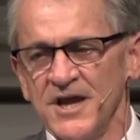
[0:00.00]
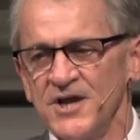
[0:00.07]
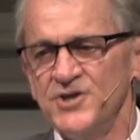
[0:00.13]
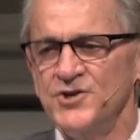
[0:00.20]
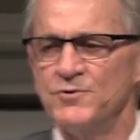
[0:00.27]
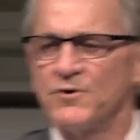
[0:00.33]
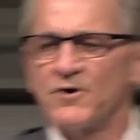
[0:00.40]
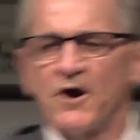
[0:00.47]

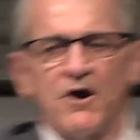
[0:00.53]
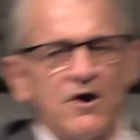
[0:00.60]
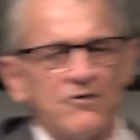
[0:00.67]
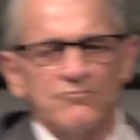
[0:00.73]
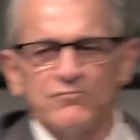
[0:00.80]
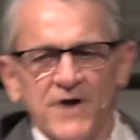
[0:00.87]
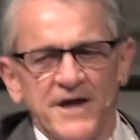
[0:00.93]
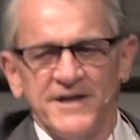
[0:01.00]
You are
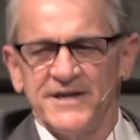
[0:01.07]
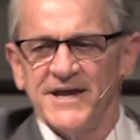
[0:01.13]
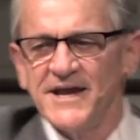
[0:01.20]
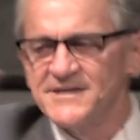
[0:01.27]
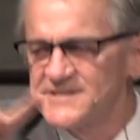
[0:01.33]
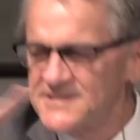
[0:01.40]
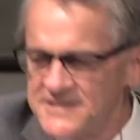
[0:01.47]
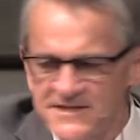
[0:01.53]
already
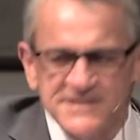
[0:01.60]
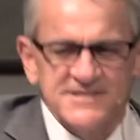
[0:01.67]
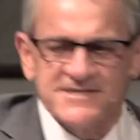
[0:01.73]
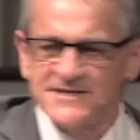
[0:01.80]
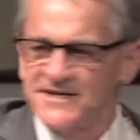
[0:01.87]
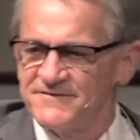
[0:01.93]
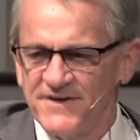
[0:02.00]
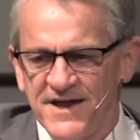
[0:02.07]
a
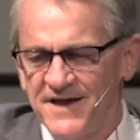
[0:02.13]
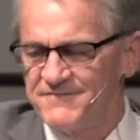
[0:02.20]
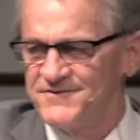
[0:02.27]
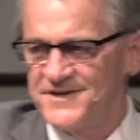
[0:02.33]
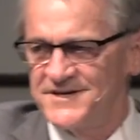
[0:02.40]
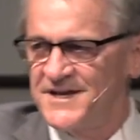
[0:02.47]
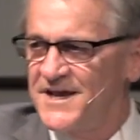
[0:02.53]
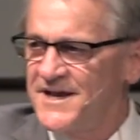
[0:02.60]
citizen of
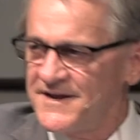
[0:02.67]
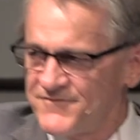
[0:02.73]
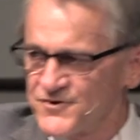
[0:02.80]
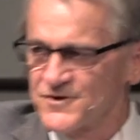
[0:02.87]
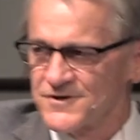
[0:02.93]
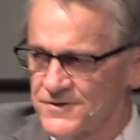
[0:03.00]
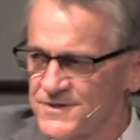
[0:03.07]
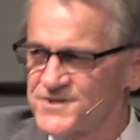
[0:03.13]
heaven if you're
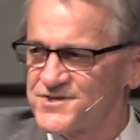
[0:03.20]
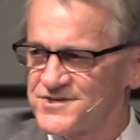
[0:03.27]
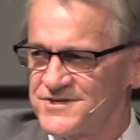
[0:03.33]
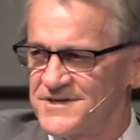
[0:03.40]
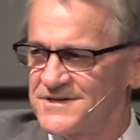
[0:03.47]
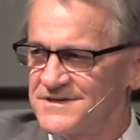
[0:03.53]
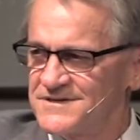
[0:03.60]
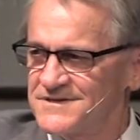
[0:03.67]
a
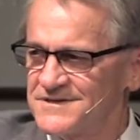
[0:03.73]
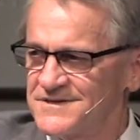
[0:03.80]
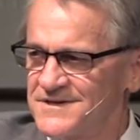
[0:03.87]
Christian.